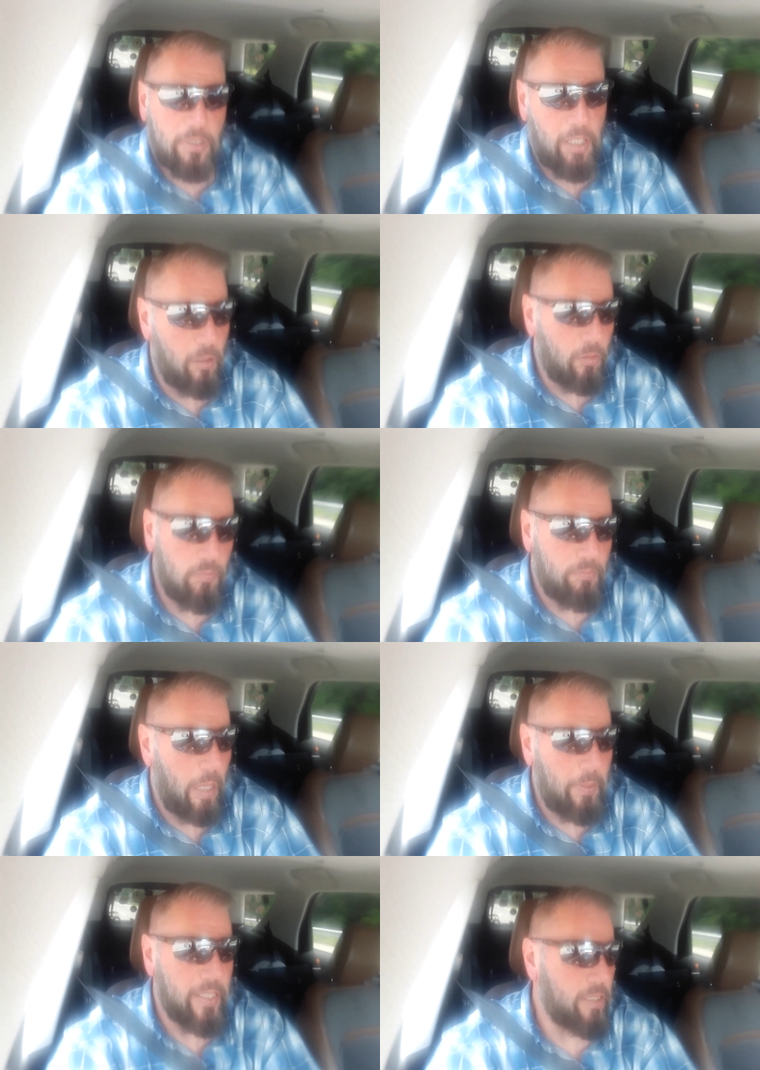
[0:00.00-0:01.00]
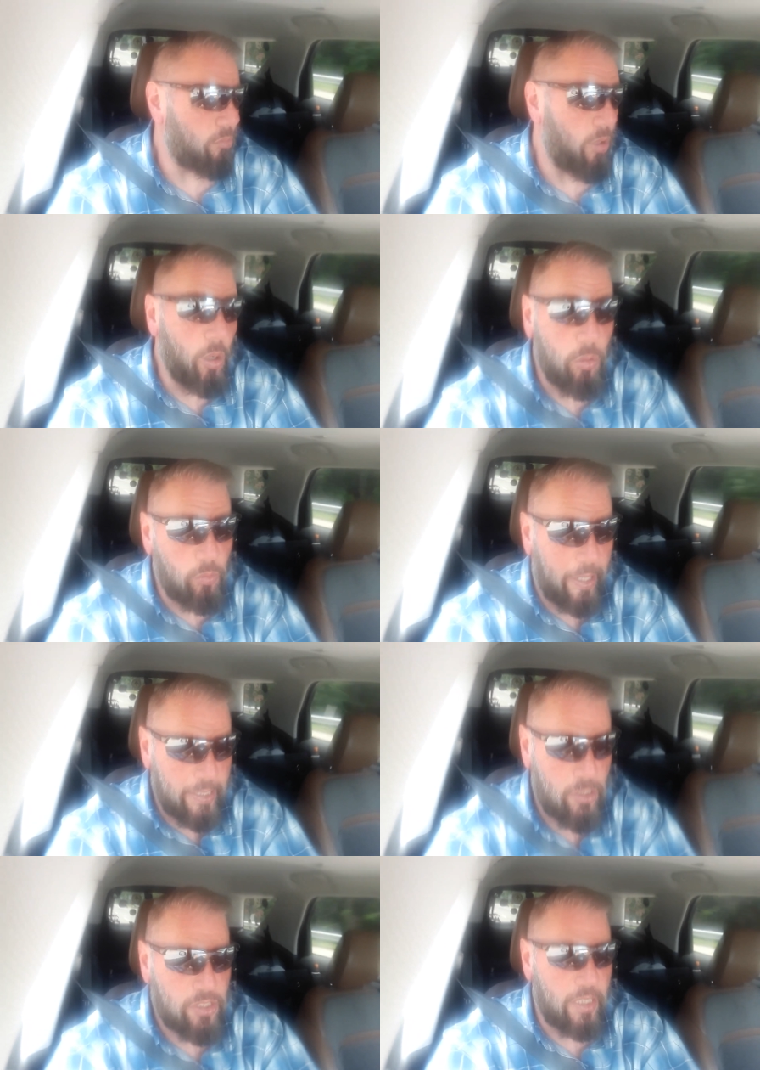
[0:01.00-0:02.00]
you know, maybe it's a road
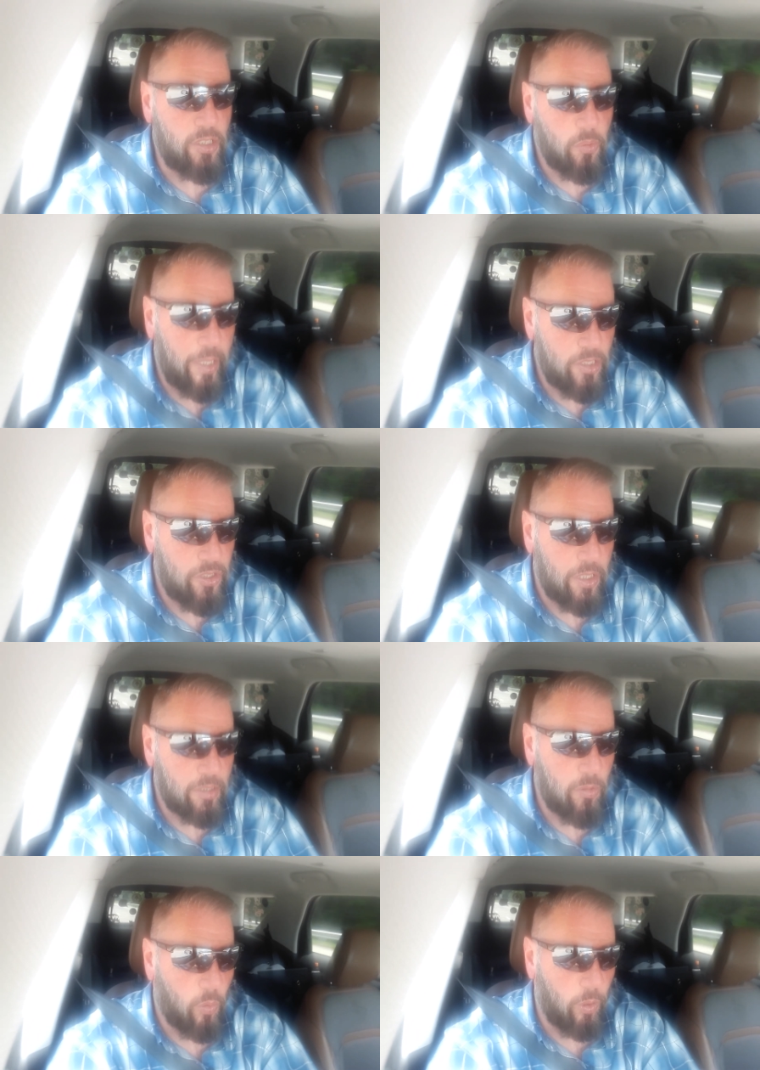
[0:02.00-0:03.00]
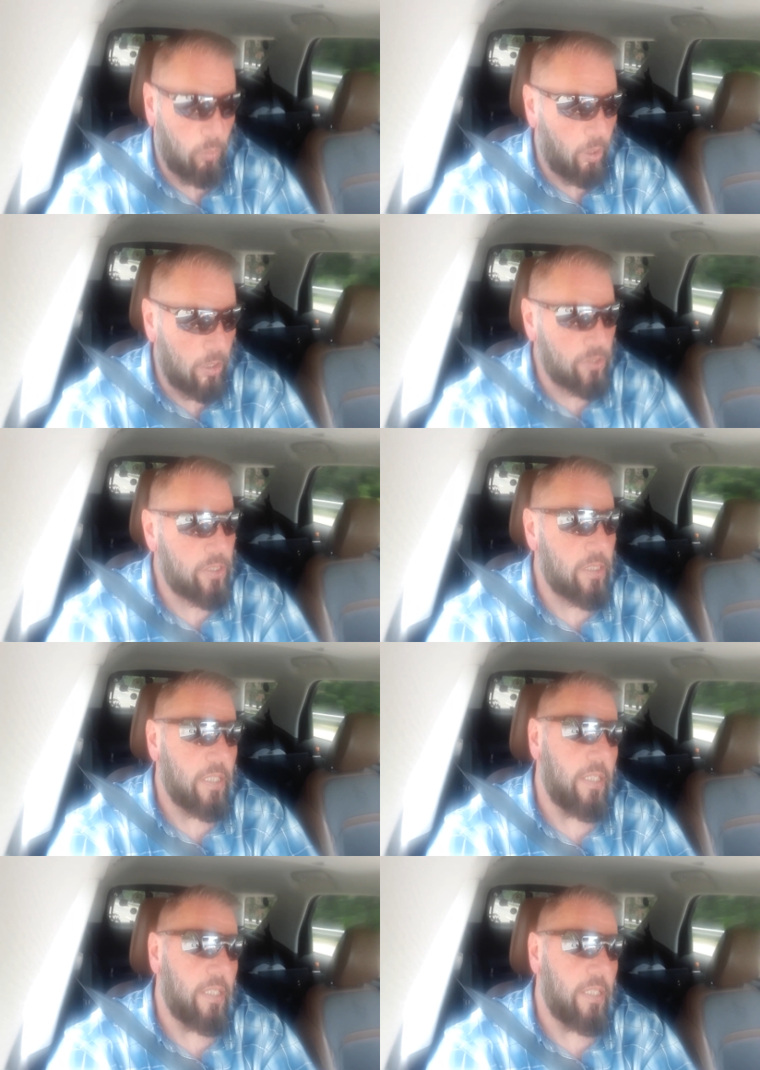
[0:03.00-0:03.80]
rage situation or worse,